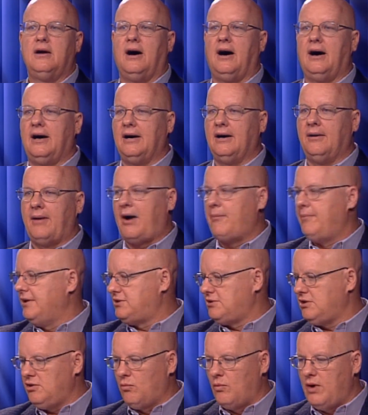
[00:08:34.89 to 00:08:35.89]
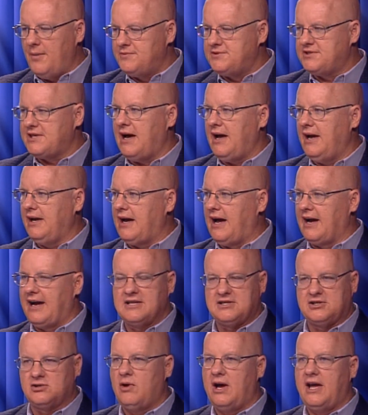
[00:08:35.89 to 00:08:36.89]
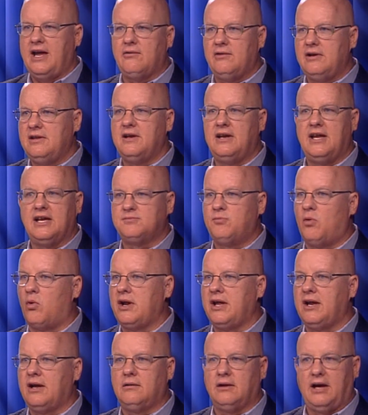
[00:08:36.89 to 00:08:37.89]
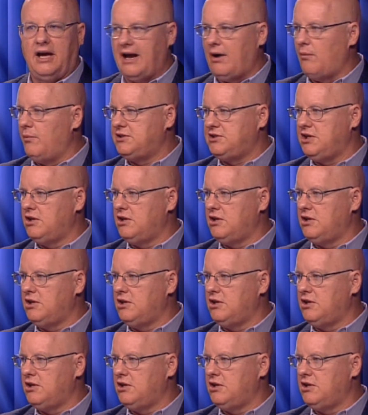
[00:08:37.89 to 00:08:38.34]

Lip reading: I've been to your website. I got so angry the next morning, and I